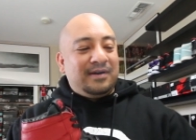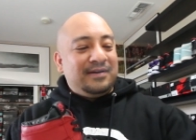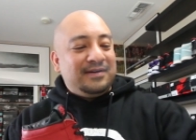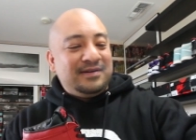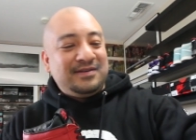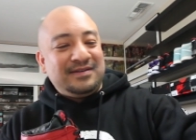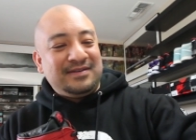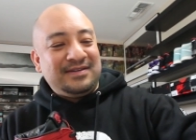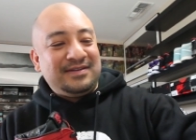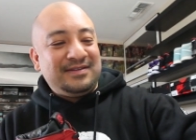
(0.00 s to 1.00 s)
a better
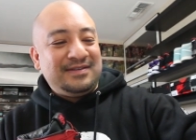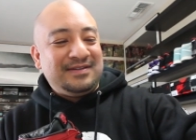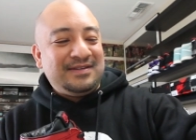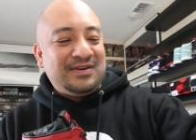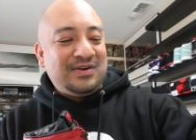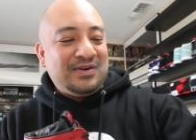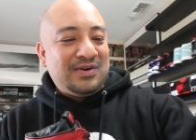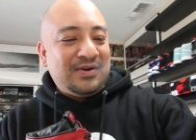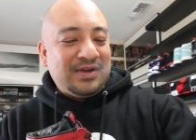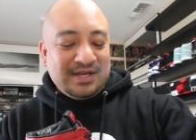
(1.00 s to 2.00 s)
version right there. So
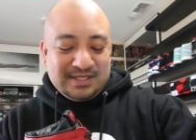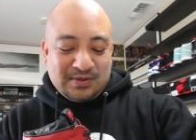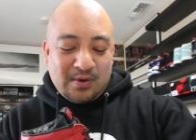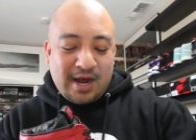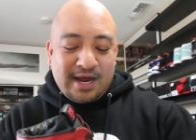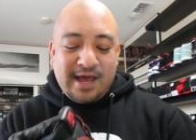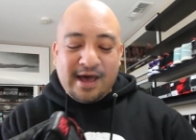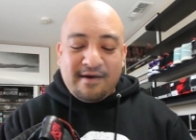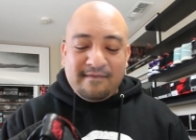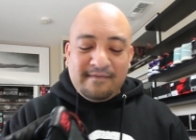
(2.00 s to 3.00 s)
okay, so I
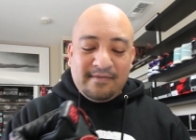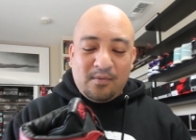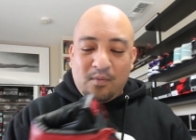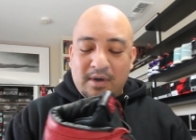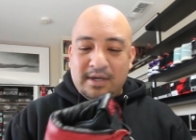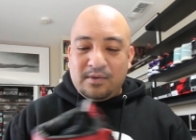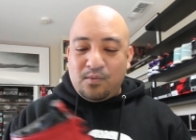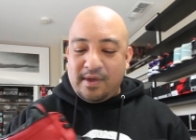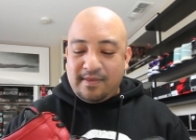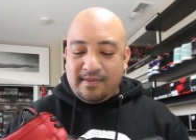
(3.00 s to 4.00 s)
have the one
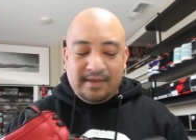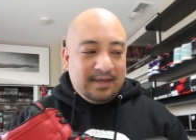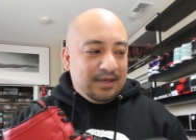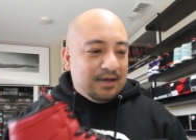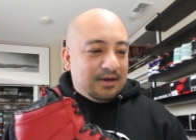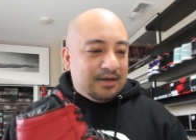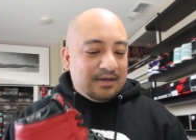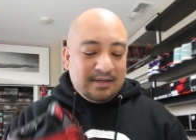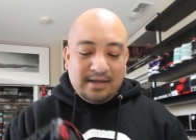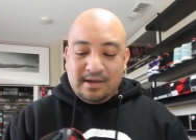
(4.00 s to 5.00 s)
with the uh,
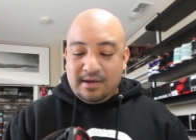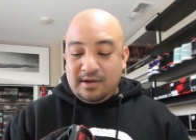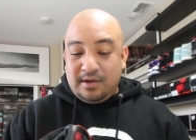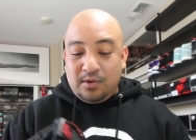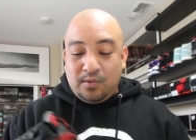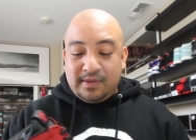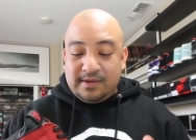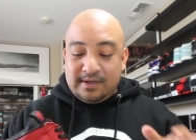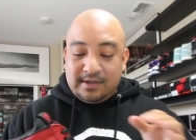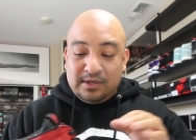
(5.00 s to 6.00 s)
with
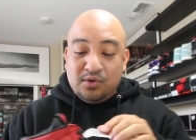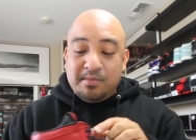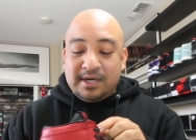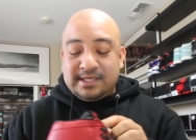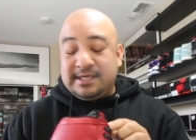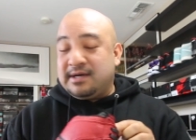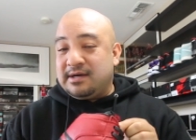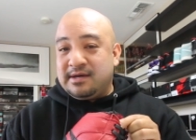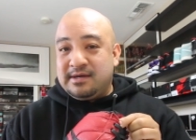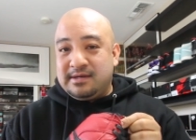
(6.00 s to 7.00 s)
the new buck
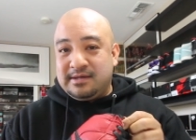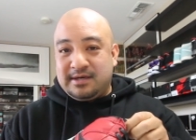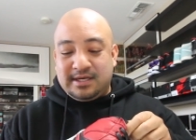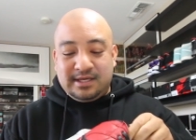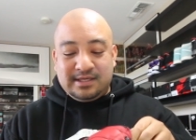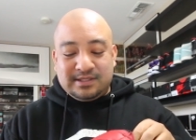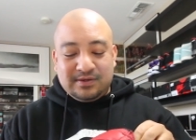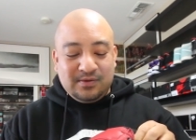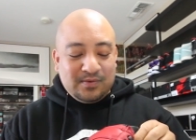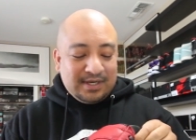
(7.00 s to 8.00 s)
tongue on it. So
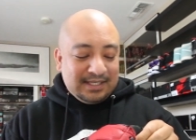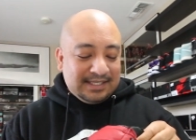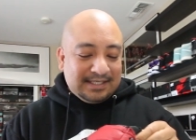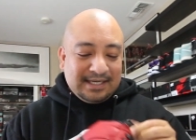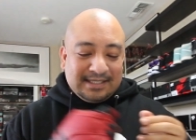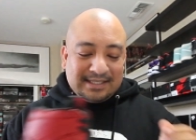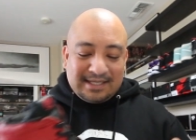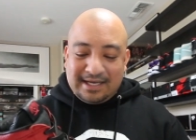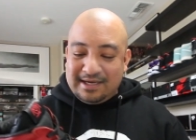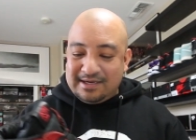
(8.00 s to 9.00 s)
you want to discuss
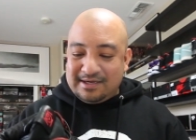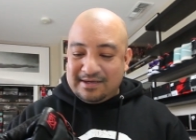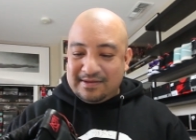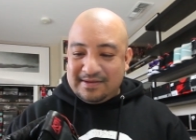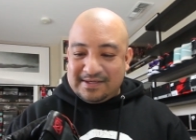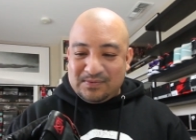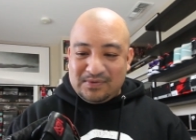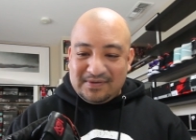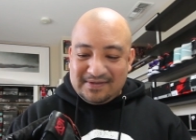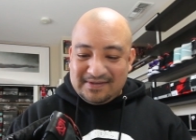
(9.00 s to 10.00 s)
like uh, this
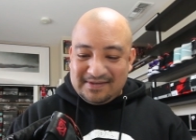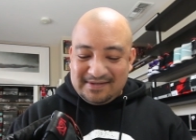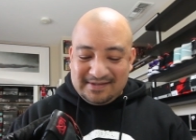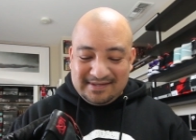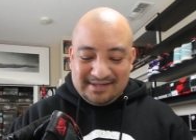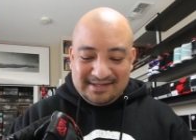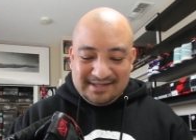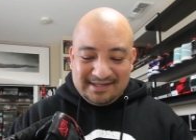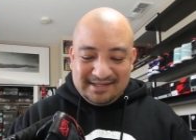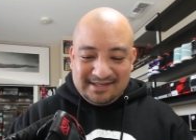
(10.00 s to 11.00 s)
one?
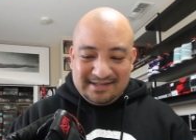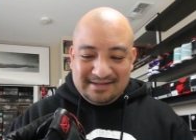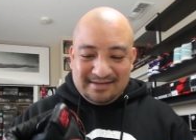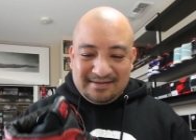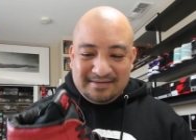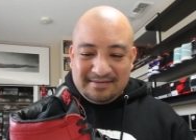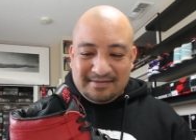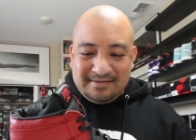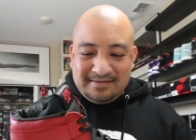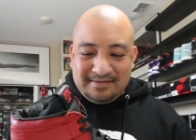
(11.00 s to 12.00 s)
Okay, okay, that's the
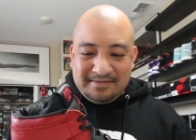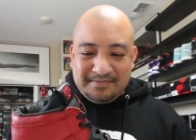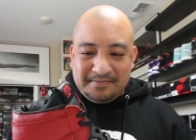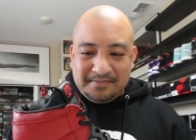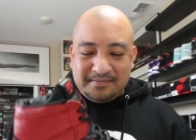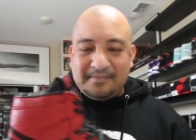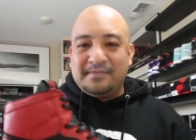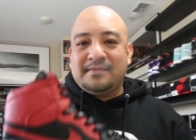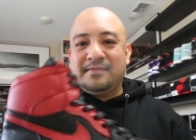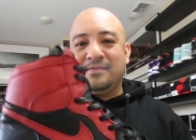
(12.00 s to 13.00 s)
um the
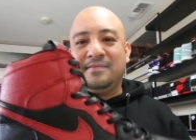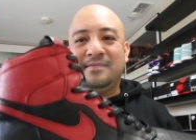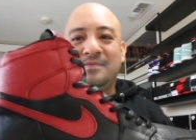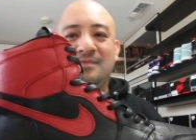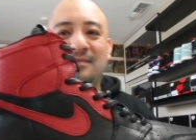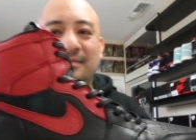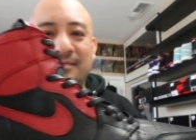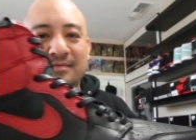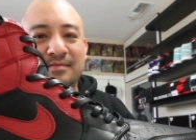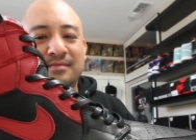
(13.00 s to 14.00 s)
band
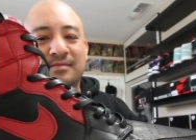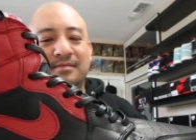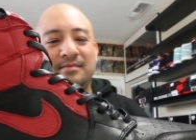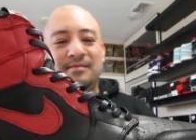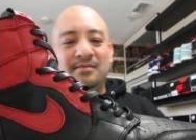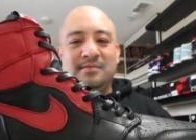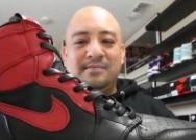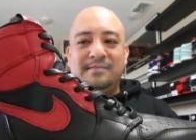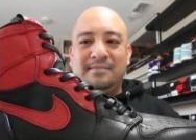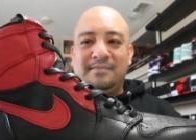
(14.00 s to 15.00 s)
band nineteen.